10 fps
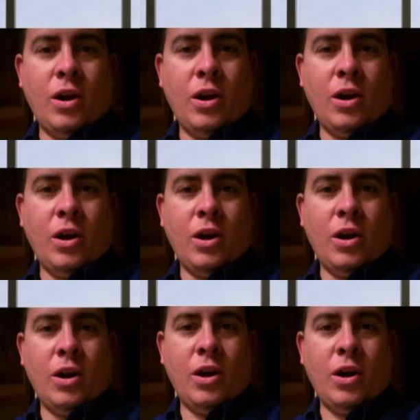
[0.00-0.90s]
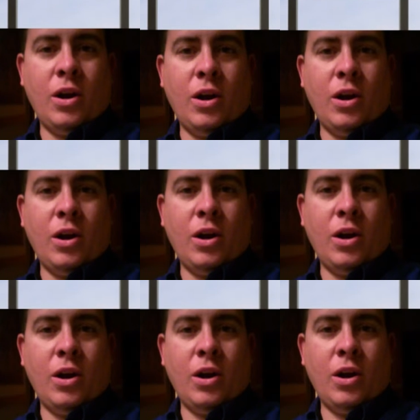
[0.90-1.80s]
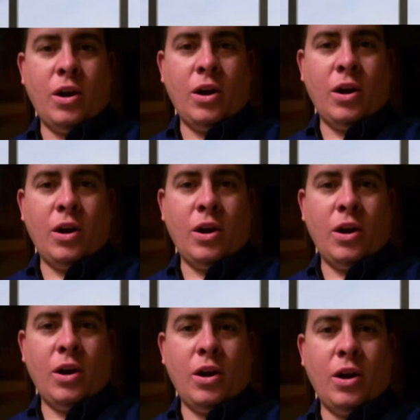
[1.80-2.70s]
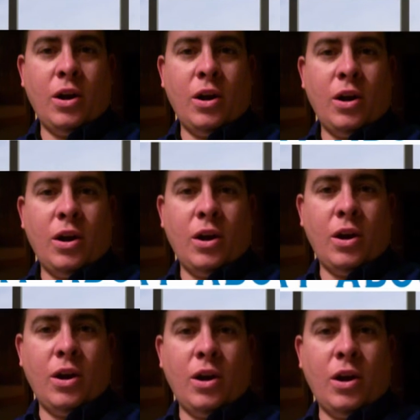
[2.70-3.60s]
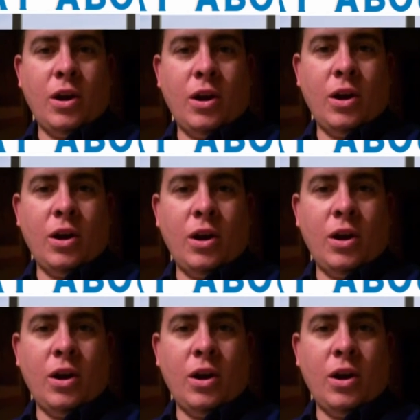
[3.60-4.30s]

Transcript: (not speaking)